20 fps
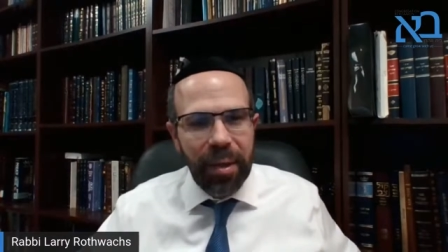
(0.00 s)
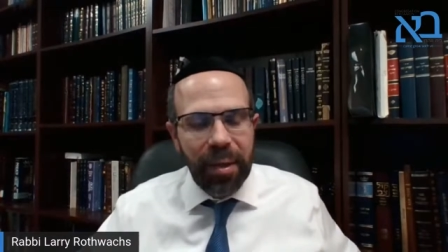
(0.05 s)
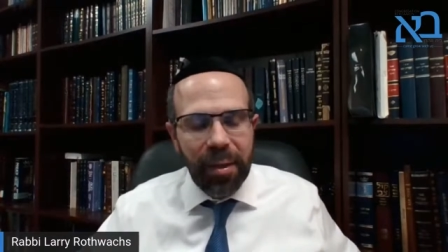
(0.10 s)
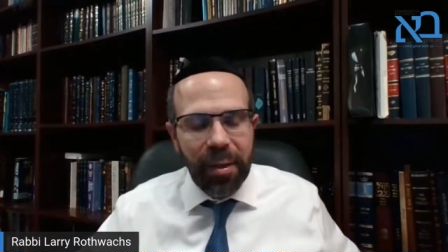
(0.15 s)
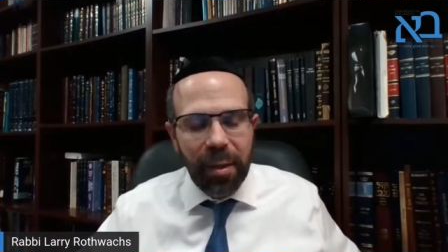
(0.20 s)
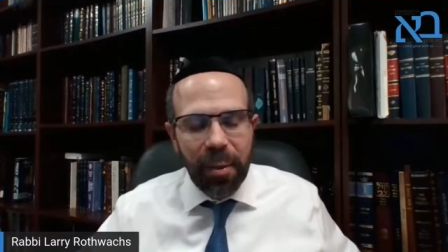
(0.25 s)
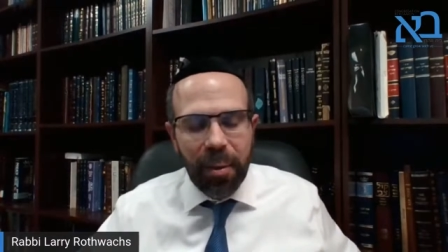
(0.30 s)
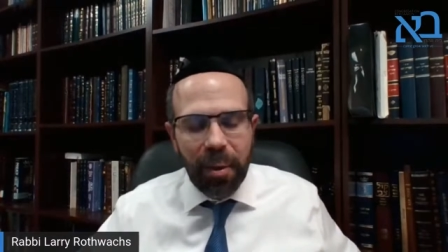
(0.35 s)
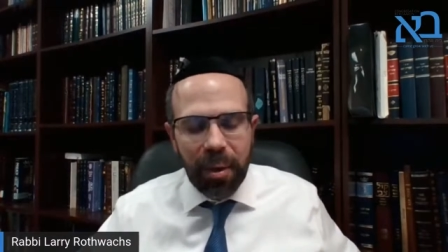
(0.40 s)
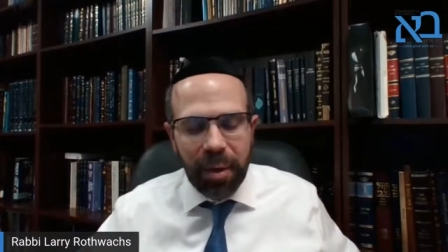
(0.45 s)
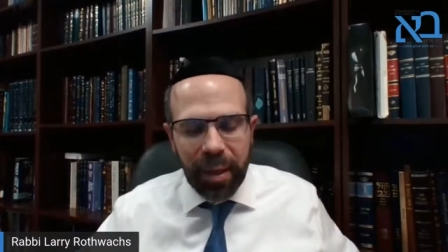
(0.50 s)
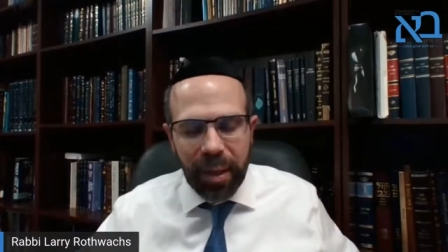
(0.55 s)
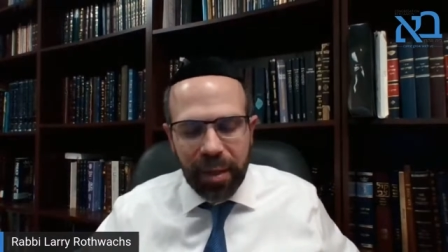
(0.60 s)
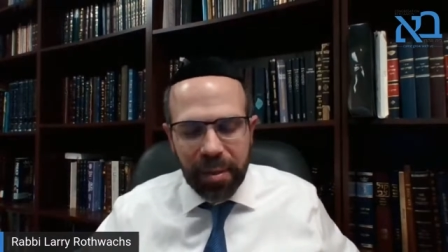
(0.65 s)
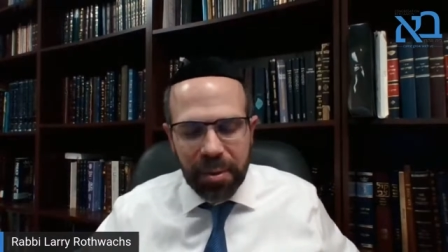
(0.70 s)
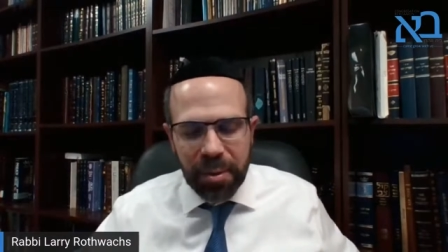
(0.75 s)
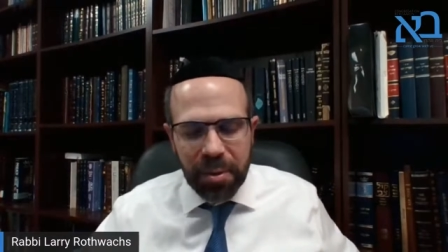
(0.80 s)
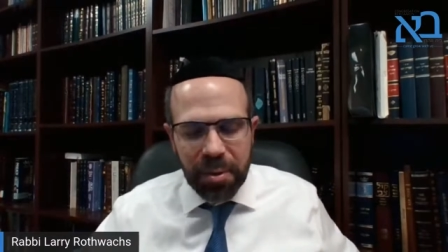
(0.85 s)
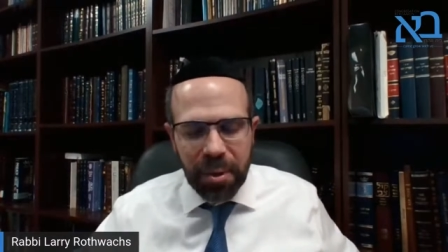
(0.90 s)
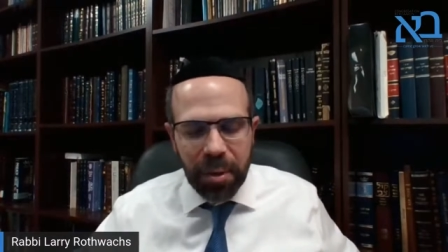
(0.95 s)
going to know all the
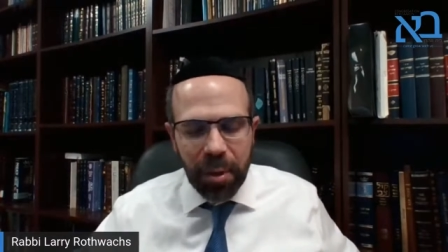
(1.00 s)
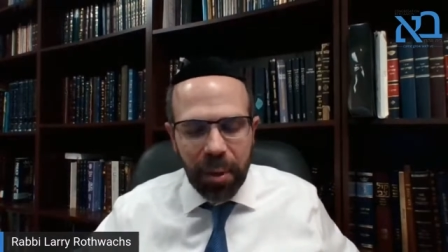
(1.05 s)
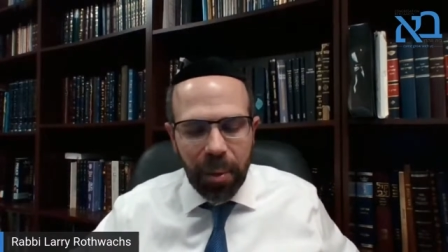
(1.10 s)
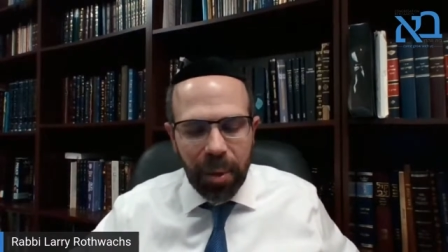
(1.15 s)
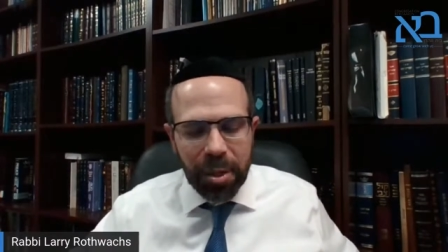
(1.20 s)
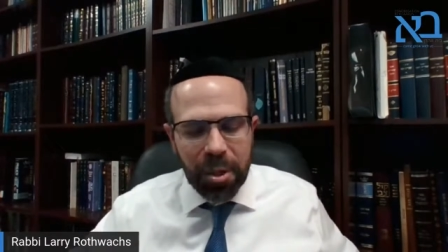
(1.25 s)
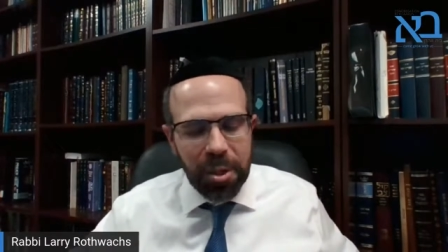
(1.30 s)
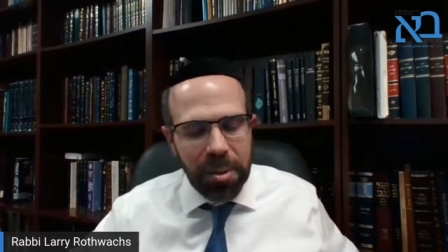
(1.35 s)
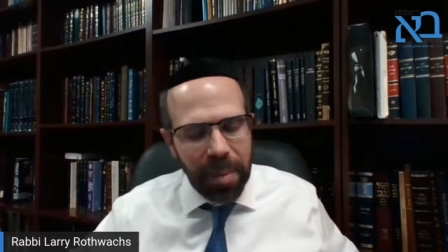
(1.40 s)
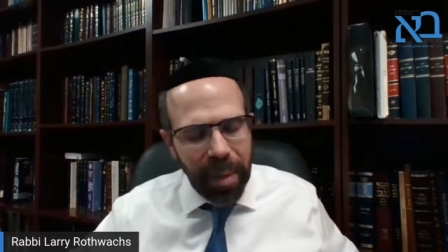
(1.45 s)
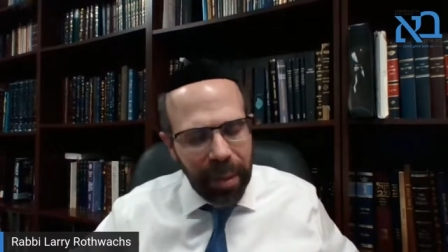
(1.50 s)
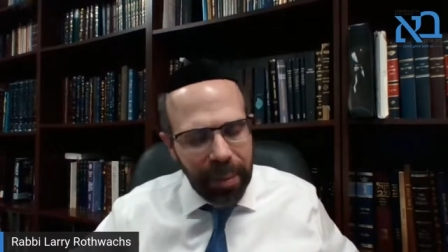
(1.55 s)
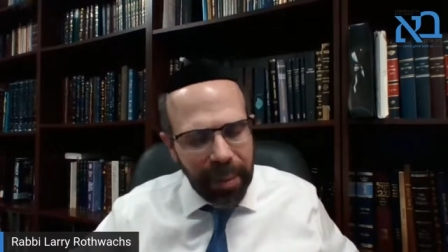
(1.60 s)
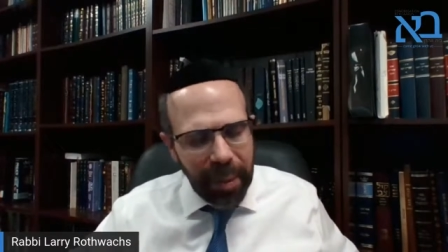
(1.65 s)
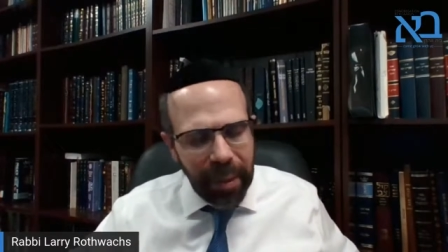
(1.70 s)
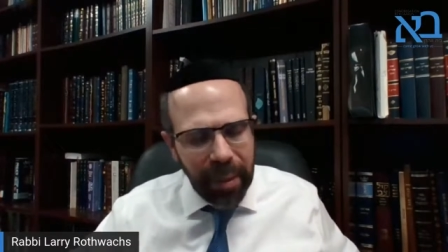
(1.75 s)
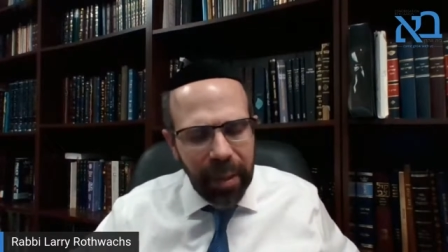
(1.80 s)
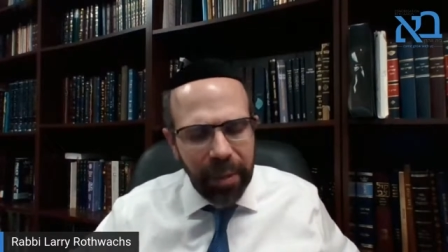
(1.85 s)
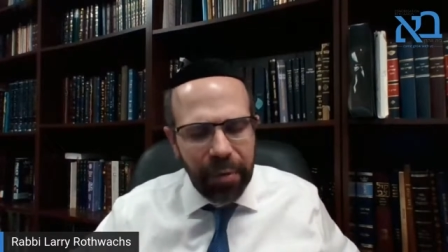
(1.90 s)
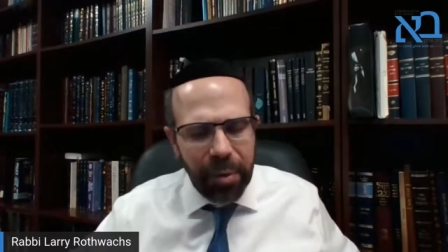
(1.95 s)
answers to your questions, but I'm
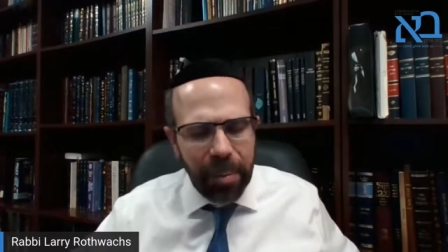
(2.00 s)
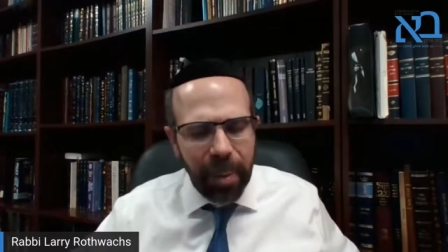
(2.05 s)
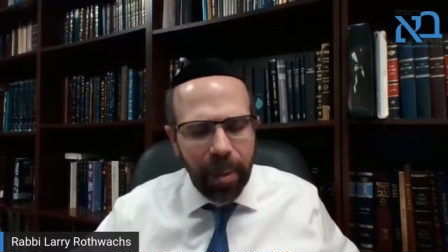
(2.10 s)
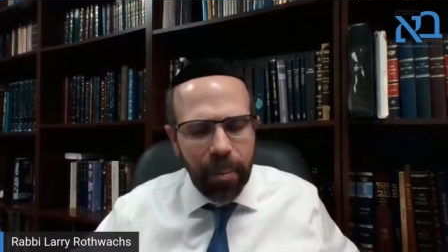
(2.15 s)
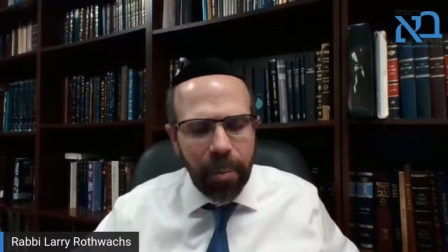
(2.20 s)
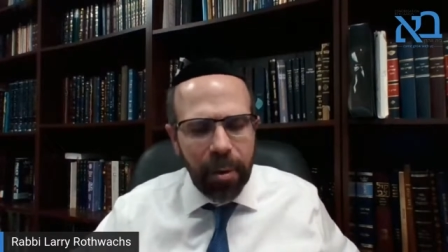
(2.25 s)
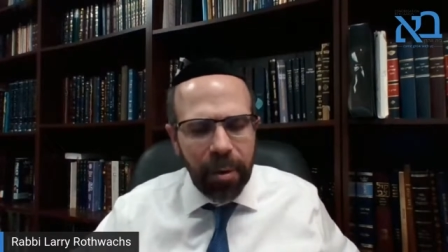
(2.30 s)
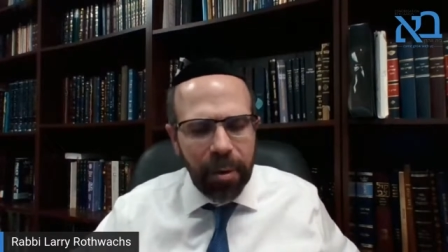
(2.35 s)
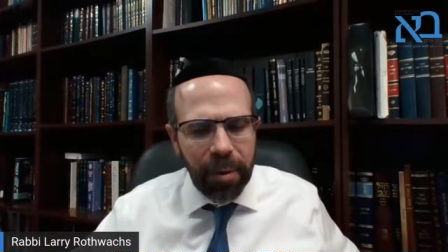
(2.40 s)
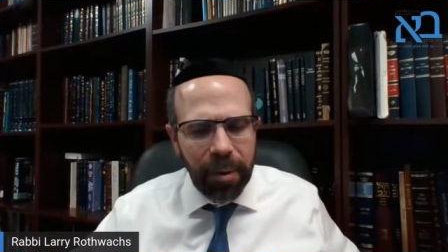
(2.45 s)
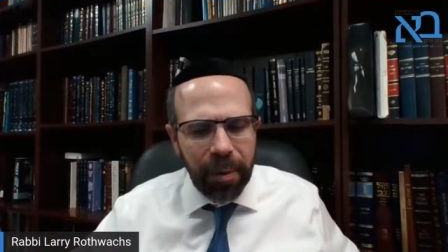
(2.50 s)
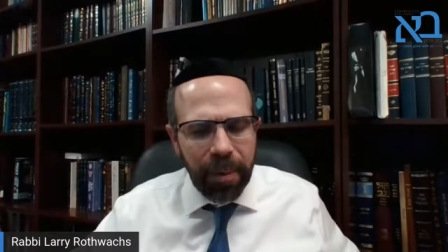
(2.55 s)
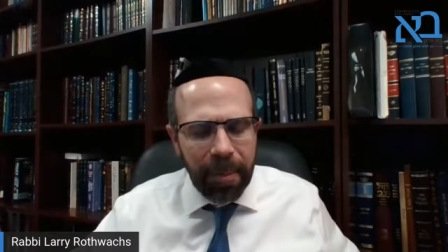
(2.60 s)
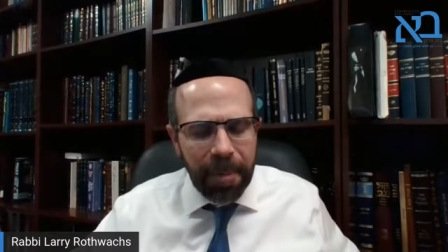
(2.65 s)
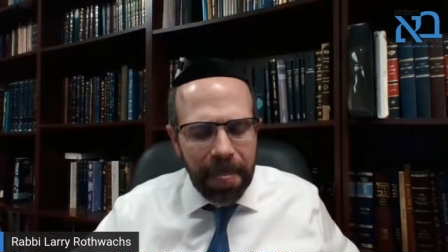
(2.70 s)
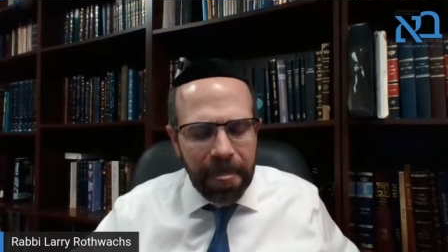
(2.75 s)
going to give you my word.